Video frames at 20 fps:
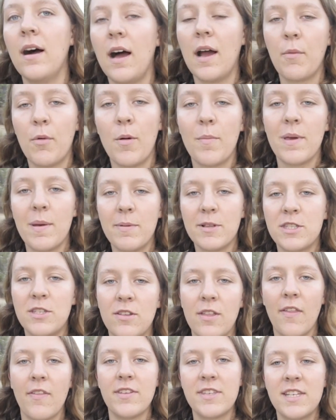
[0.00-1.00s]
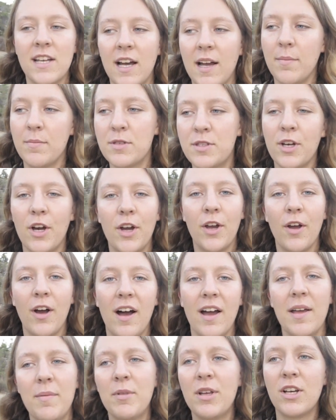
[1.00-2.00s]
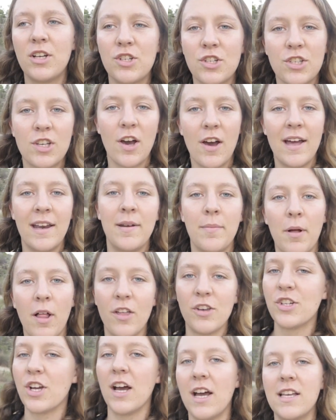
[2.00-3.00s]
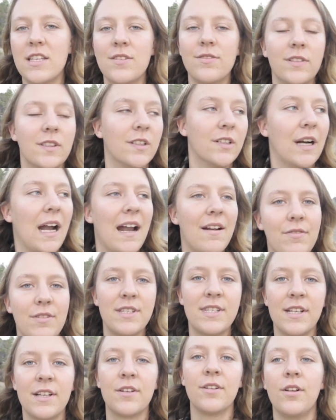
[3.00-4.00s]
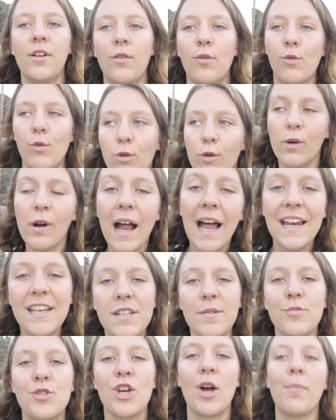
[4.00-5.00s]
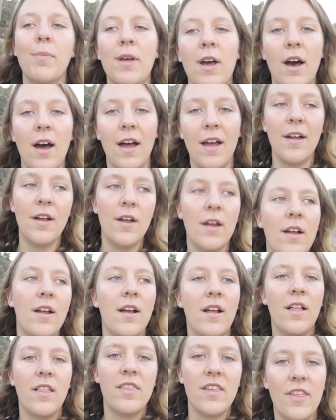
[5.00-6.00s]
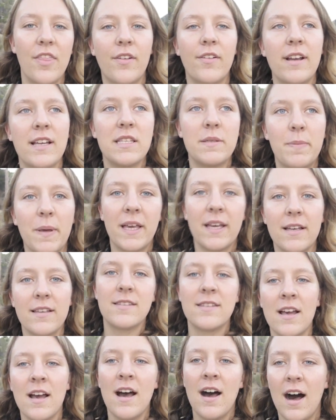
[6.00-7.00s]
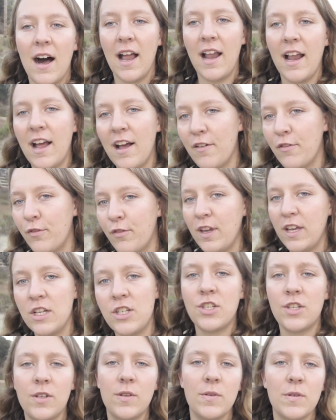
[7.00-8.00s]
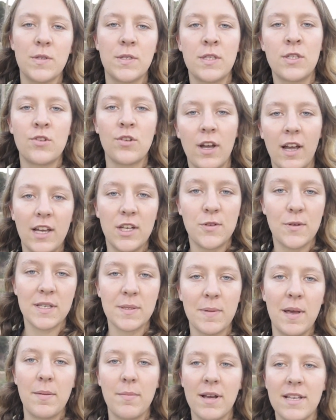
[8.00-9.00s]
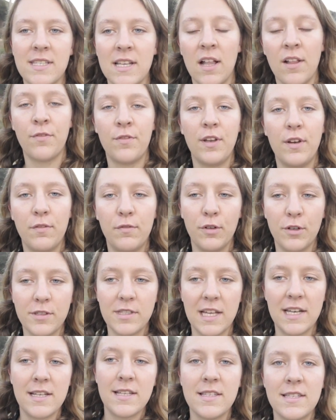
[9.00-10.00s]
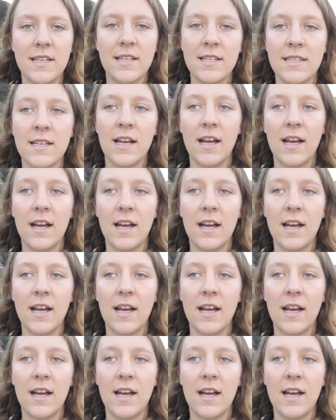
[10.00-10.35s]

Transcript: I won't be able to do that this time. So I'm going to just go ahead and apologise for every single random jump cut that there is, because I have issues trying to explain myself in full sentences.